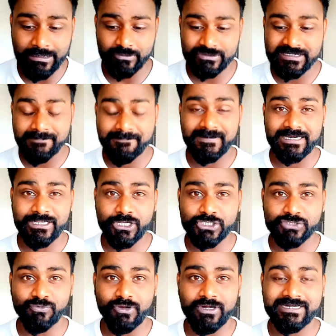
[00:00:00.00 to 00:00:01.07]
Now Simple
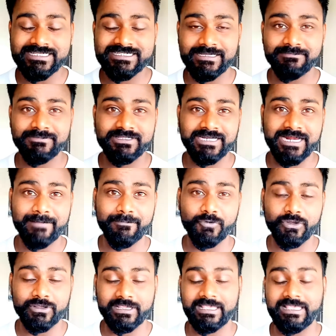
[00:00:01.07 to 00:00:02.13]
EOS wallet is something that I'm
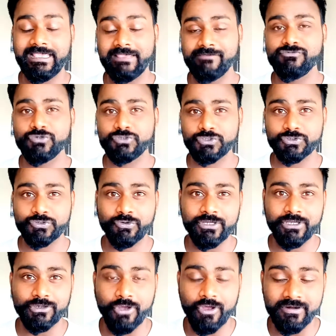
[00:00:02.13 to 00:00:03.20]
going to give you a
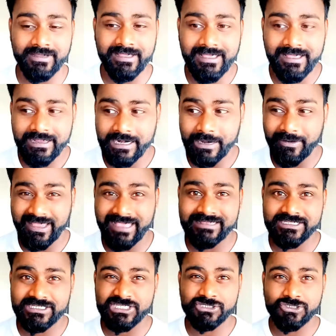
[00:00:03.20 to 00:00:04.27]
tutorial on. Now again,
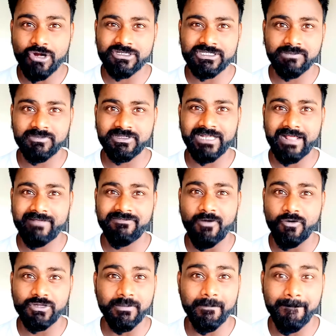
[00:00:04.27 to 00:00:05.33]
this is not something that I
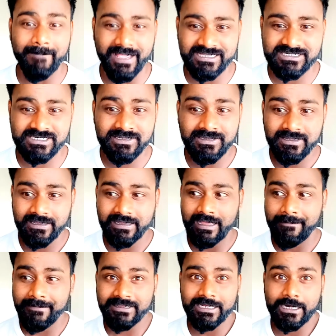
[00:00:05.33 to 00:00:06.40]
found the best.
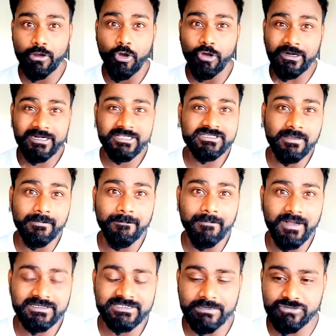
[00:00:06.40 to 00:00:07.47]
I mean, there are already some
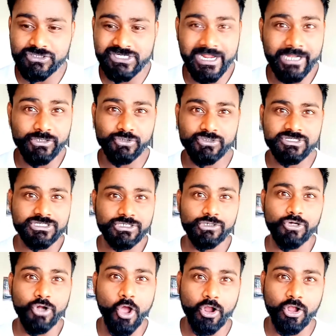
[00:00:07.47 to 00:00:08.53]
bugs. I was trying to just
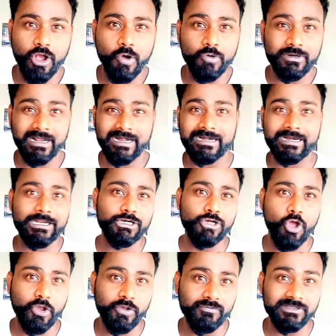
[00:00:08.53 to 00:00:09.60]
log out and
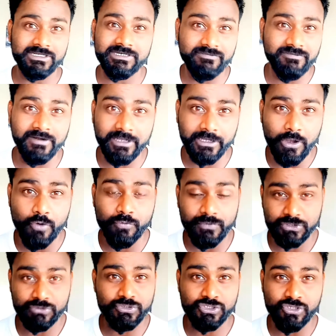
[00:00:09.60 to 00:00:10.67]
re-log in with a different account,
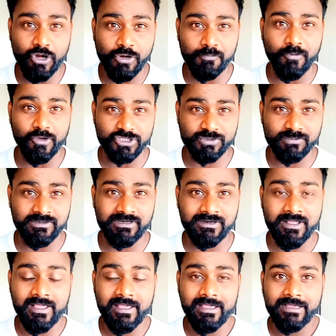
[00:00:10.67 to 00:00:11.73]
which was not
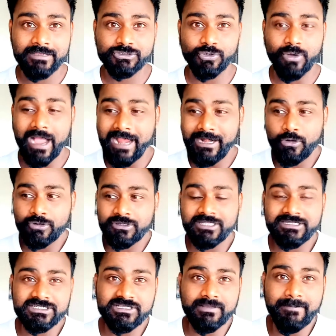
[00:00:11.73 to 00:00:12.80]
possible. So I don't
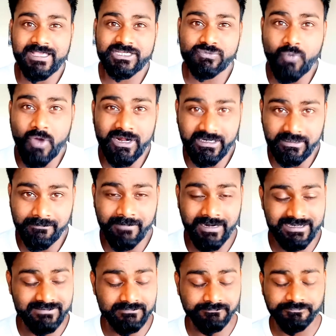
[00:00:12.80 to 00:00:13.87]
think this is the best wallet.
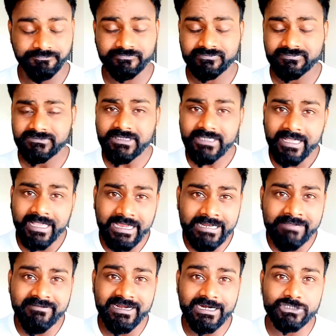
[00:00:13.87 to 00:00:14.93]
But
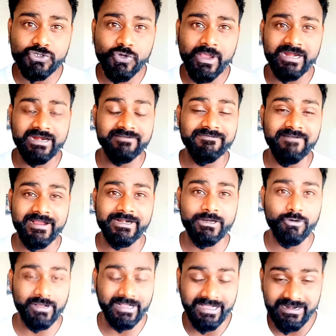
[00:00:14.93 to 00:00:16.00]
anyway, let's go ahead and find
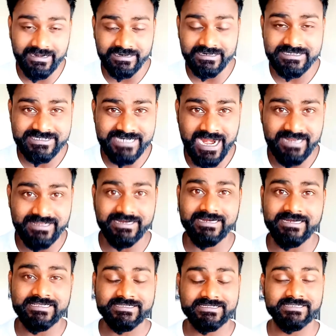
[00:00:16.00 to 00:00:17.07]
out. Again, understand the
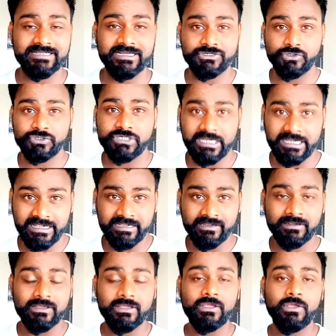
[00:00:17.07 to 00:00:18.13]
risk that you're
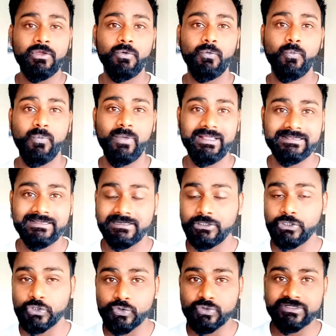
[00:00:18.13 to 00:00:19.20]
taking with
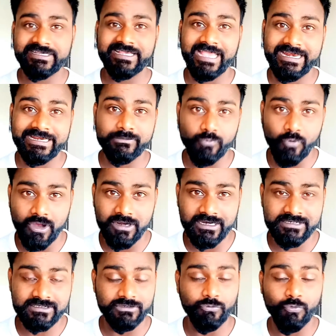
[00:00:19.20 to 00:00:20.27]
using any
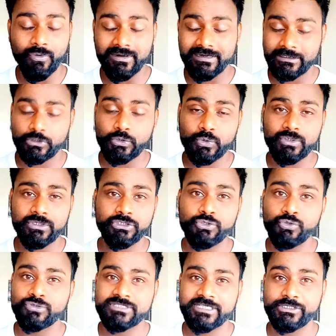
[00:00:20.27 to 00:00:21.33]
wallet. Do
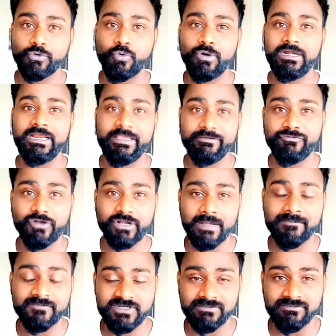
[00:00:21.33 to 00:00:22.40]
use it only if you're
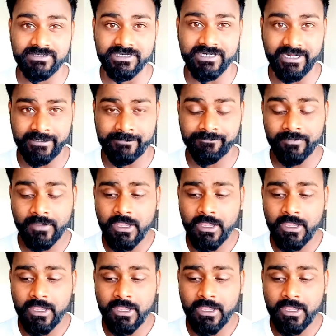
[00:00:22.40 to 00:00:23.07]
comfortable, right?